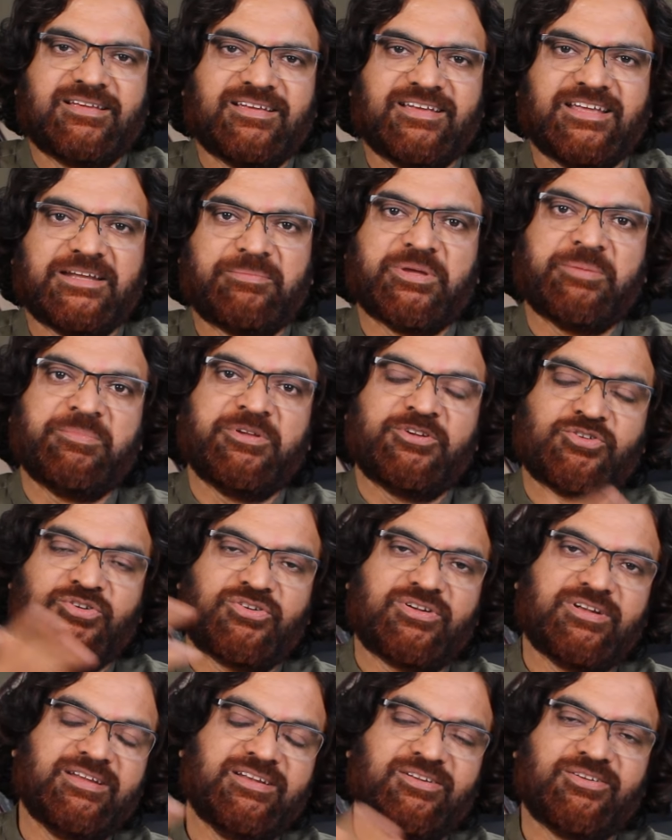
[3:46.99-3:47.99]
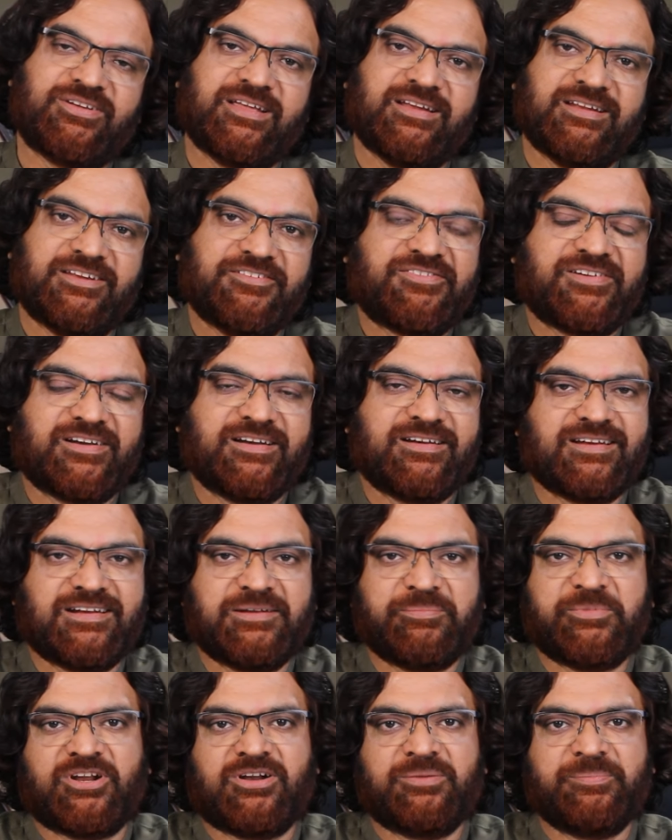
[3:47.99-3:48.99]
it may be totally looking different
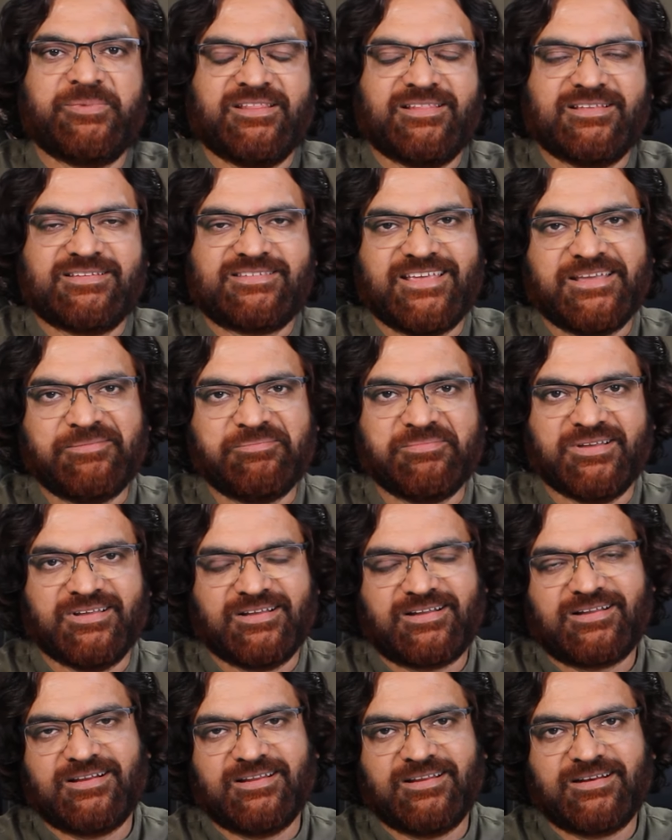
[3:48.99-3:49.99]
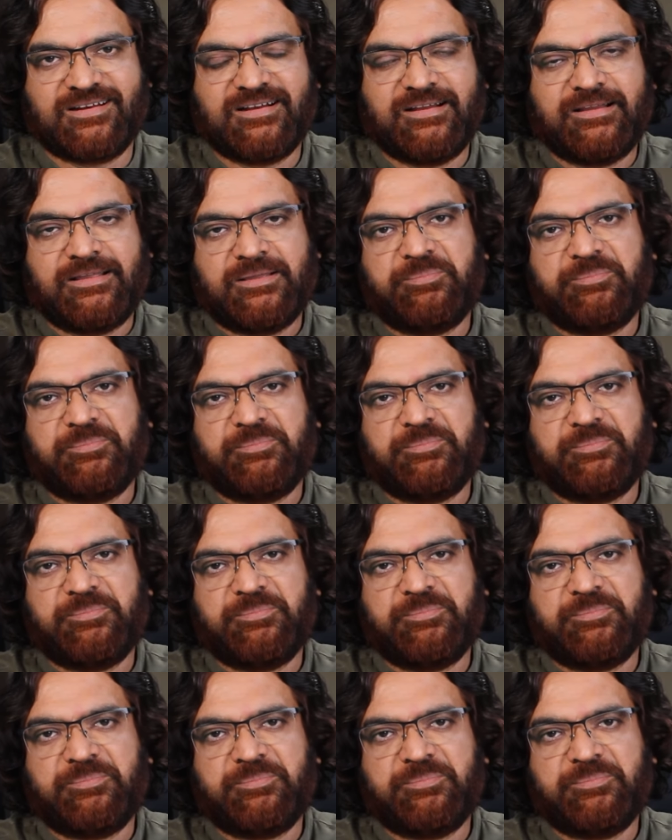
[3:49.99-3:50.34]
and may not be the same color